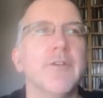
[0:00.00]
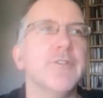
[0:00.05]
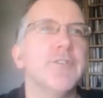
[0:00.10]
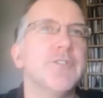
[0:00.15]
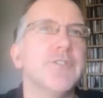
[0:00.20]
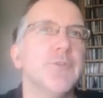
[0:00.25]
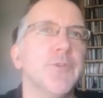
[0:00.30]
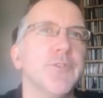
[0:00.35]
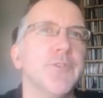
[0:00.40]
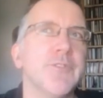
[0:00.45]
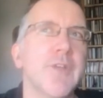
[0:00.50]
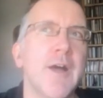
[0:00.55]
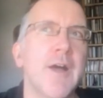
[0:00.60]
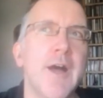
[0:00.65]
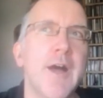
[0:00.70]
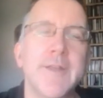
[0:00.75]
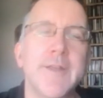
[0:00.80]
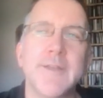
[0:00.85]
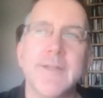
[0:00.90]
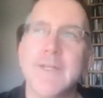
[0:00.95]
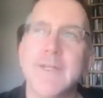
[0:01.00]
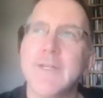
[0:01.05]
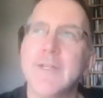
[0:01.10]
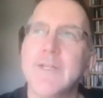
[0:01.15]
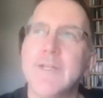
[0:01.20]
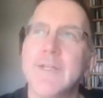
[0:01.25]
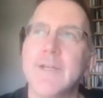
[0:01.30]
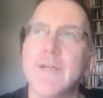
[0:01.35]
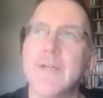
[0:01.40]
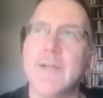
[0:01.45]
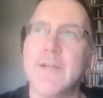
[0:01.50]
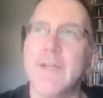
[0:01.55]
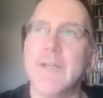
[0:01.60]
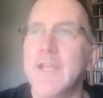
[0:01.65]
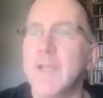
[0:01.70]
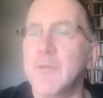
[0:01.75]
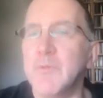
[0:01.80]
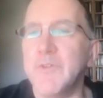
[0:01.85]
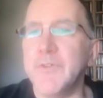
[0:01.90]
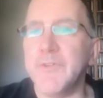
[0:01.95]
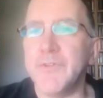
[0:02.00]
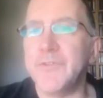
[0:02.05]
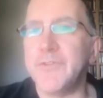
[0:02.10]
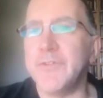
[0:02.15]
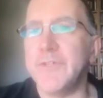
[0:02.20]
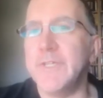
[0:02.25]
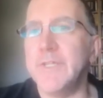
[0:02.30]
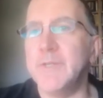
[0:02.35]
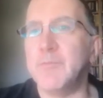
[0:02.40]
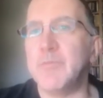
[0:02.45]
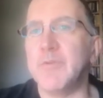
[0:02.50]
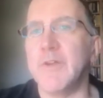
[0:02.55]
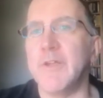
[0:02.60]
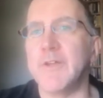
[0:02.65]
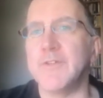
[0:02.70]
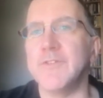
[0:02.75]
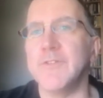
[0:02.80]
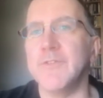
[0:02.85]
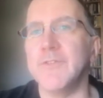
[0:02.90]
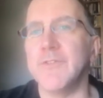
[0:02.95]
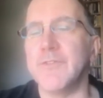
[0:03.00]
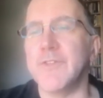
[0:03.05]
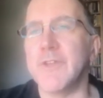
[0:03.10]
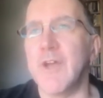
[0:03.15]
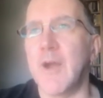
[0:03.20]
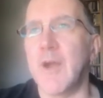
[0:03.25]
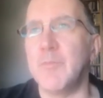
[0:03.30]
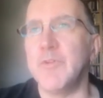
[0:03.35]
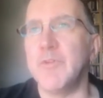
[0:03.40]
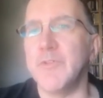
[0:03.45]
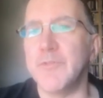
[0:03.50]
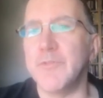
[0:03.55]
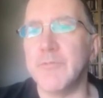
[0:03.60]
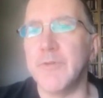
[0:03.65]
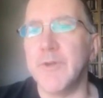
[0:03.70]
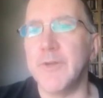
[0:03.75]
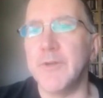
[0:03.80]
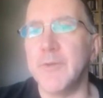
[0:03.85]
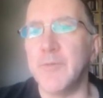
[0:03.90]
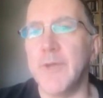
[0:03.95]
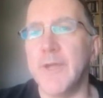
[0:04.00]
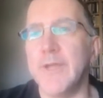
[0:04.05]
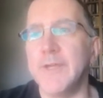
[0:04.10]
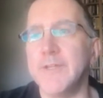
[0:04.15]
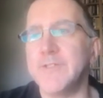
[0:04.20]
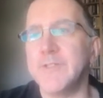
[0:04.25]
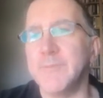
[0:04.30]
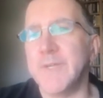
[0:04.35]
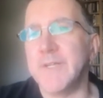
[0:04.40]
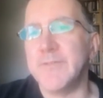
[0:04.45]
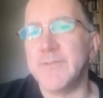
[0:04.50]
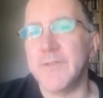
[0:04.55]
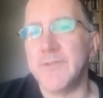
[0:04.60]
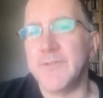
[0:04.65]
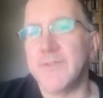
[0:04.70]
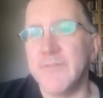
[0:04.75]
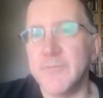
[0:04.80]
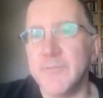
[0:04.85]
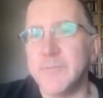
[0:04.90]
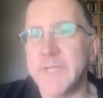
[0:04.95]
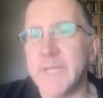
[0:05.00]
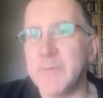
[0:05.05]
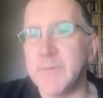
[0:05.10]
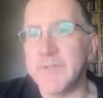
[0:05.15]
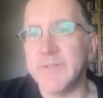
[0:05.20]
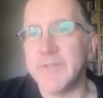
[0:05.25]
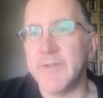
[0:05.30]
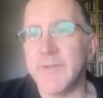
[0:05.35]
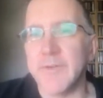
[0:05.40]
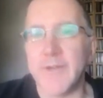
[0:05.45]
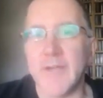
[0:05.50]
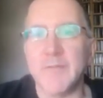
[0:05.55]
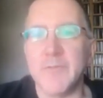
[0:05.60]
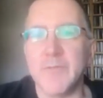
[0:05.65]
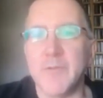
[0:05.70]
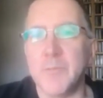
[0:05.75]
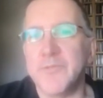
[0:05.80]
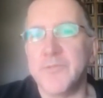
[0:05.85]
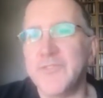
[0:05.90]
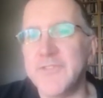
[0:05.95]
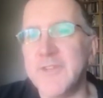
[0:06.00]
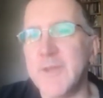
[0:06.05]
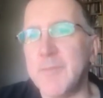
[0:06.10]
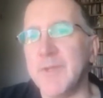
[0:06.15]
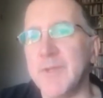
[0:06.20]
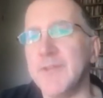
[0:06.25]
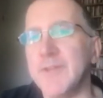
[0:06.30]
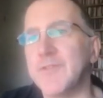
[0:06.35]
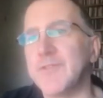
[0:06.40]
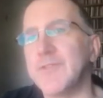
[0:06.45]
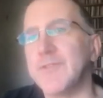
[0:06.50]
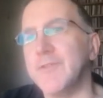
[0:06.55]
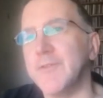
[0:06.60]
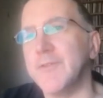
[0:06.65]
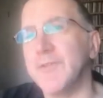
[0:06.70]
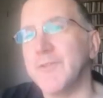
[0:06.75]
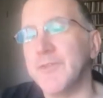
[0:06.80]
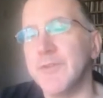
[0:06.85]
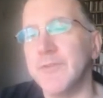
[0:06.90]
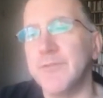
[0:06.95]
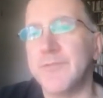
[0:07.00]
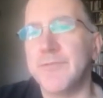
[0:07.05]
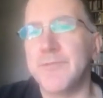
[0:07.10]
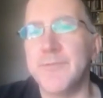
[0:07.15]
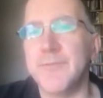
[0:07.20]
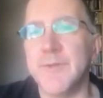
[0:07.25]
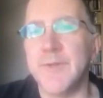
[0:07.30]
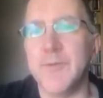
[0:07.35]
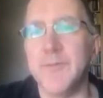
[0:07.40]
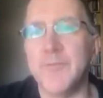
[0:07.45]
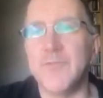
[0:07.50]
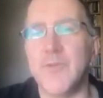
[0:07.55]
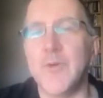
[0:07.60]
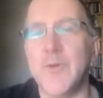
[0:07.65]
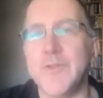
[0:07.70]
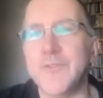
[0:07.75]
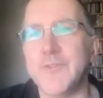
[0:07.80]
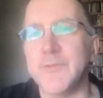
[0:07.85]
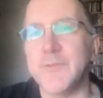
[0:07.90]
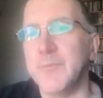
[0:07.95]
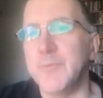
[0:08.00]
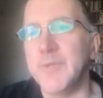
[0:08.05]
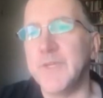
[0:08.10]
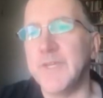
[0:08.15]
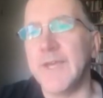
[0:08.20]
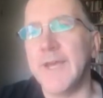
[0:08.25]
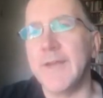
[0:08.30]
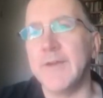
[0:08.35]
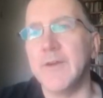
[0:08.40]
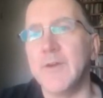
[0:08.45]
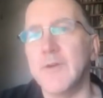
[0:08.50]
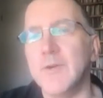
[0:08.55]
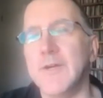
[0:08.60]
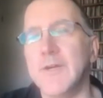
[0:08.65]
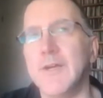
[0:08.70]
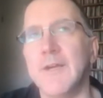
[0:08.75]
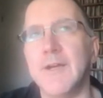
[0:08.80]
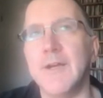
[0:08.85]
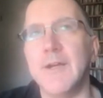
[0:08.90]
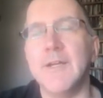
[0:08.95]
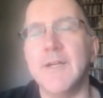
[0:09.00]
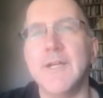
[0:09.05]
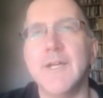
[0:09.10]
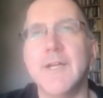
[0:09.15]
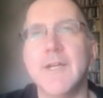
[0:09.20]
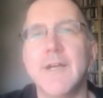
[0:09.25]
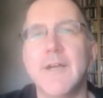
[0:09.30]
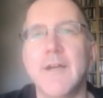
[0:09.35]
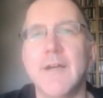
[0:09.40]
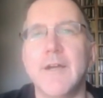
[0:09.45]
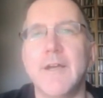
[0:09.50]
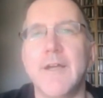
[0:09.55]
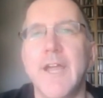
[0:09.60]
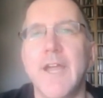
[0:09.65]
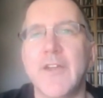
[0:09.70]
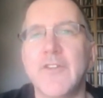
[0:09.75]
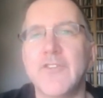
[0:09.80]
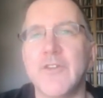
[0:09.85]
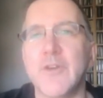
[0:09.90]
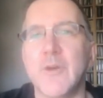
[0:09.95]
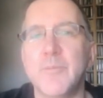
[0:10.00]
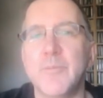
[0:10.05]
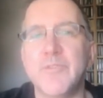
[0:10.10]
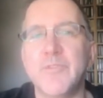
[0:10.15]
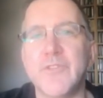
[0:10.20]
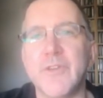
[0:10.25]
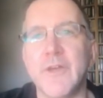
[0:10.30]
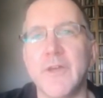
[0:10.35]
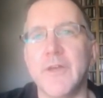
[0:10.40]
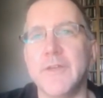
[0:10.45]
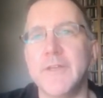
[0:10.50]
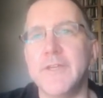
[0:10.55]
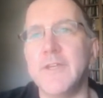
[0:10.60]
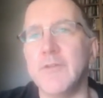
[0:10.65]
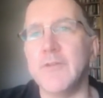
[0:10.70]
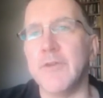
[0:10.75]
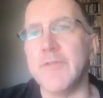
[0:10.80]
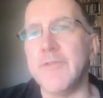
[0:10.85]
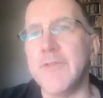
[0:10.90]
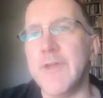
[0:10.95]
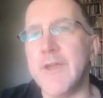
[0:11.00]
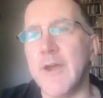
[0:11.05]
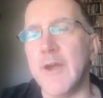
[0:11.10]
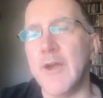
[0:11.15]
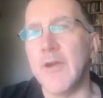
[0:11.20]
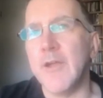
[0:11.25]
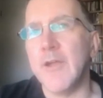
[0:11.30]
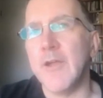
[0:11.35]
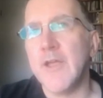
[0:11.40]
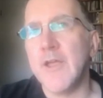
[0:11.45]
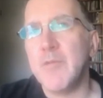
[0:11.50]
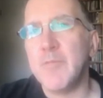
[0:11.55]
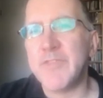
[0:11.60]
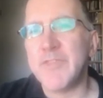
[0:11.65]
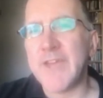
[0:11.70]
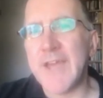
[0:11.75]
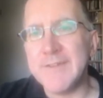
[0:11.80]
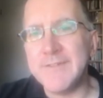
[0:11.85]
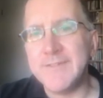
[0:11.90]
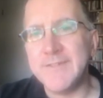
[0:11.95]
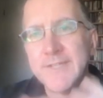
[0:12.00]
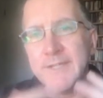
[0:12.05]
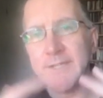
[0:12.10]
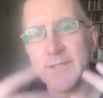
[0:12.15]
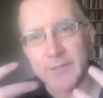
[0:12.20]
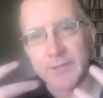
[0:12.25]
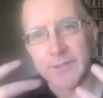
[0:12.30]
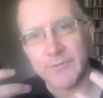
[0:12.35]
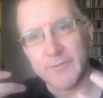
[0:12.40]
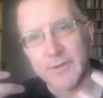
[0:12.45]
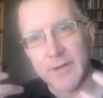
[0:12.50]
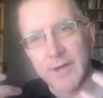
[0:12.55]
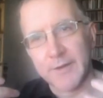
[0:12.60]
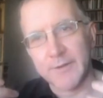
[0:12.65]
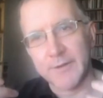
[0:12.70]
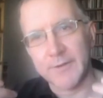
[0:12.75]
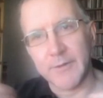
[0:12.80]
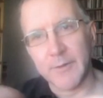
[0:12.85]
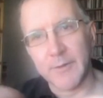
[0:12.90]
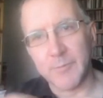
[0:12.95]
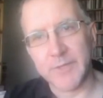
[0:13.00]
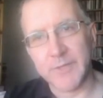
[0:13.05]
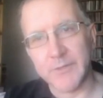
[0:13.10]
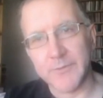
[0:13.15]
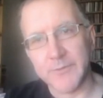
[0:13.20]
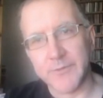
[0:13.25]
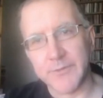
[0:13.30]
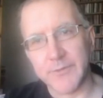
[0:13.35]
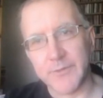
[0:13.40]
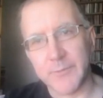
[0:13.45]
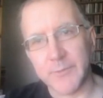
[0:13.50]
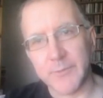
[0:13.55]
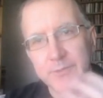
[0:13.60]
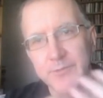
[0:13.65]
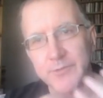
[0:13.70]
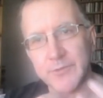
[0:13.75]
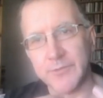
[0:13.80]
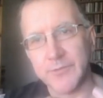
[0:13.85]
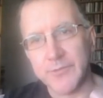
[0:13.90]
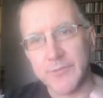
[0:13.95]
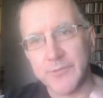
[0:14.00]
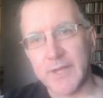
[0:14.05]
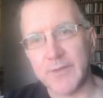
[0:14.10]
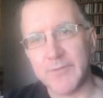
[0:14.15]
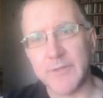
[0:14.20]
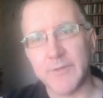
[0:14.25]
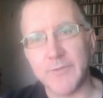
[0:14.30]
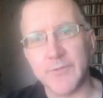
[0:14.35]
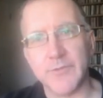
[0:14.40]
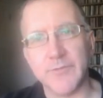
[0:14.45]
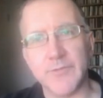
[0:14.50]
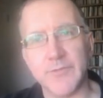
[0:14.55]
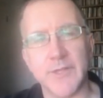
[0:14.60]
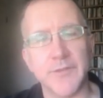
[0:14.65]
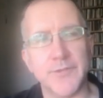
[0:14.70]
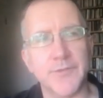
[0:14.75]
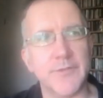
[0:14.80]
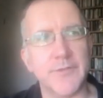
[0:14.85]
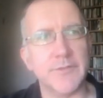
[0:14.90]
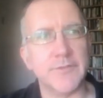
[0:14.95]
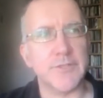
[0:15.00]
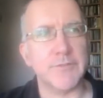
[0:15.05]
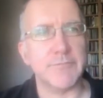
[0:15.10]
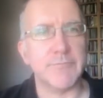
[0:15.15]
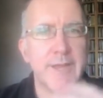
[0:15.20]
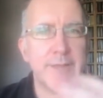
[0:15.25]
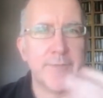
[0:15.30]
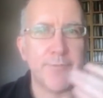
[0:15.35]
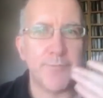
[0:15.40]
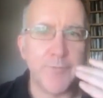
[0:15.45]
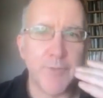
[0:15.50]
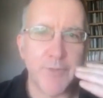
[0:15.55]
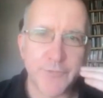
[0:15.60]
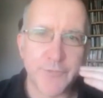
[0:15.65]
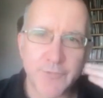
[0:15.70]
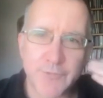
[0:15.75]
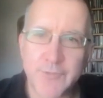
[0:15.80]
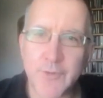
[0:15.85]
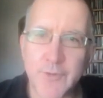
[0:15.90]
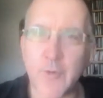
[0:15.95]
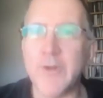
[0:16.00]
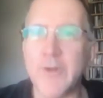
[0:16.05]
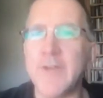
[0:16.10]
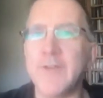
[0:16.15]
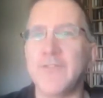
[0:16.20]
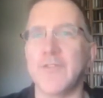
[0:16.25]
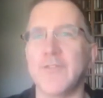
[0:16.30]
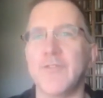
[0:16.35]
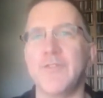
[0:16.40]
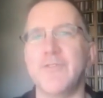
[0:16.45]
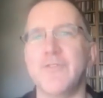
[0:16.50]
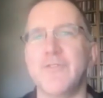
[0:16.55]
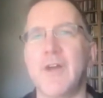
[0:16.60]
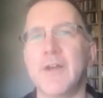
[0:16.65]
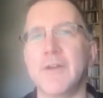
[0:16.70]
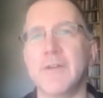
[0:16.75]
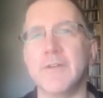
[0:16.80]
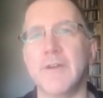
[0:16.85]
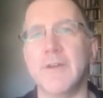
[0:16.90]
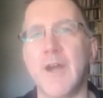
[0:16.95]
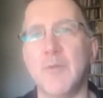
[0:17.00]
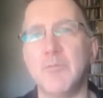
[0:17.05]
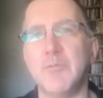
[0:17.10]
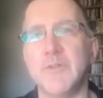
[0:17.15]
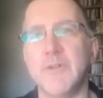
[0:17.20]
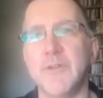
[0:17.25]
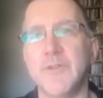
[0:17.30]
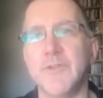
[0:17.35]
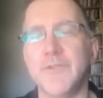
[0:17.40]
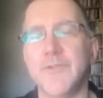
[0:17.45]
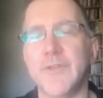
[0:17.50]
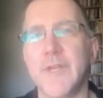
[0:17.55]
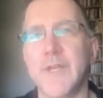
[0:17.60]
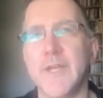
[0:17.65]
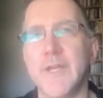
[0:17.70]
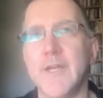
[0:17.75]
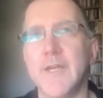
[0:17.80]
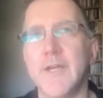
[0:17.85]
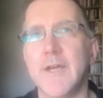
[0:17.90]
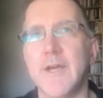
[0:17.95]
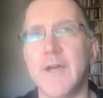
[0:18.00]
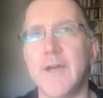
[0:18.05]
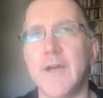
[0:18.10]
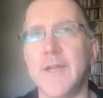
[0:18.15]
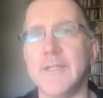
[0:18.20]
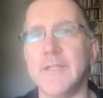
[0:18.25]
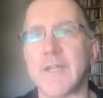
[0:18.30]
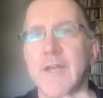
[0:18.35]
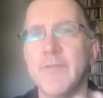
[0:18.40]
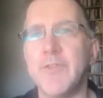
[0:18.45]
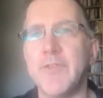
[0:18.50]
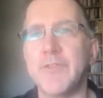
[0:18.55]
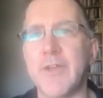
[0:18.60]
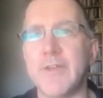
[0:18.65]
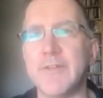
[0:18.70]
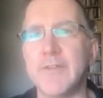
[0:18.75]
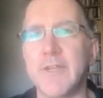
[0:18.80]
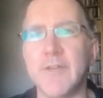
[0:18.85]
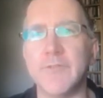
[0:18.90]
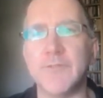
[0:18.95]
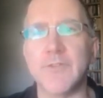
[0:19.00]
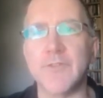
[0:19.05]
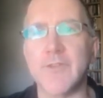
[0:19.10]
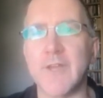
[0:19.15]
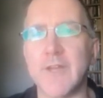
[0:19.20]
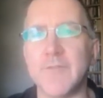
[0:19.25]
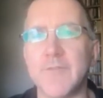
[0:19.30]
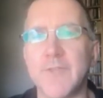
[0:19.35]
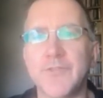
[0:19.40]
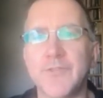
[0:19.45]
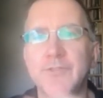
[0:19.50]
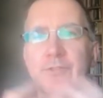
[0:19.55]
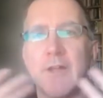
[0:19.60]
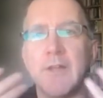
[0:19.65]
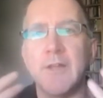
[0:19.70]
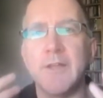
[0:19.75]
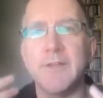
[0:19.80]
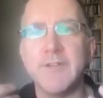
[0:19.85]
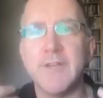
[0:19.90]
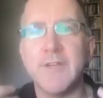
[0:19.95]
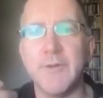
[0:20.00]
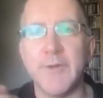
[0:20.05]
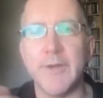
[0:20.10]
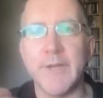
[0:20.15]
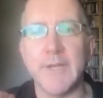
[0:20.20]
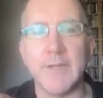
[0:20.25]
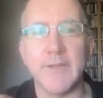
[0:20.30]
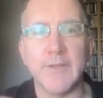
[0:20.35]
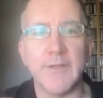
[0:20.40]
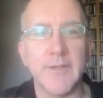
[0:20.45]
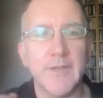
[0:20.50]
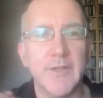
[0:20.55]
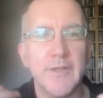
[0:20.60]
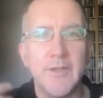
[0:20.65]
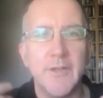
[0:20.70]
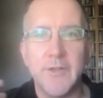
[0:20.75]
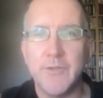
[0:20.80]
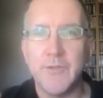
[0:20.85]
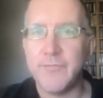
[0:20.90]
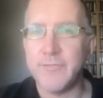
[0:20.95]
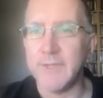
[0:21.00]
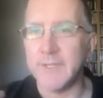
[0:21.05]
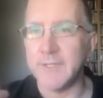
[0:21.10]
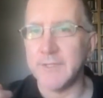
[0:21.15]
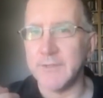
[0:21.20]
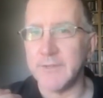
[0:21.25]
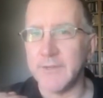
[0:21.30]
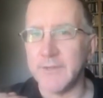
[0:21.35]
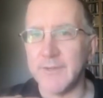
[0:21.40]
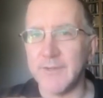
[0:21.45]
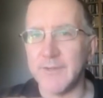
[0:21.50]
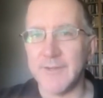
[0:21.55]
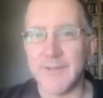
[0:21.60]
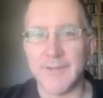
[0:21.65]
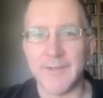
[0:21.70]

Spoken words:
and she was not able to see productions of the operas right away. She might have just even been able to hear a couple snippets, sort of, voice and piano excerpts here and there. But the idea of Wagner appealed to her. We can sort of see evidence of this, that she read the stories of the Wagner operas and loved this idea of just kind of the solitary figure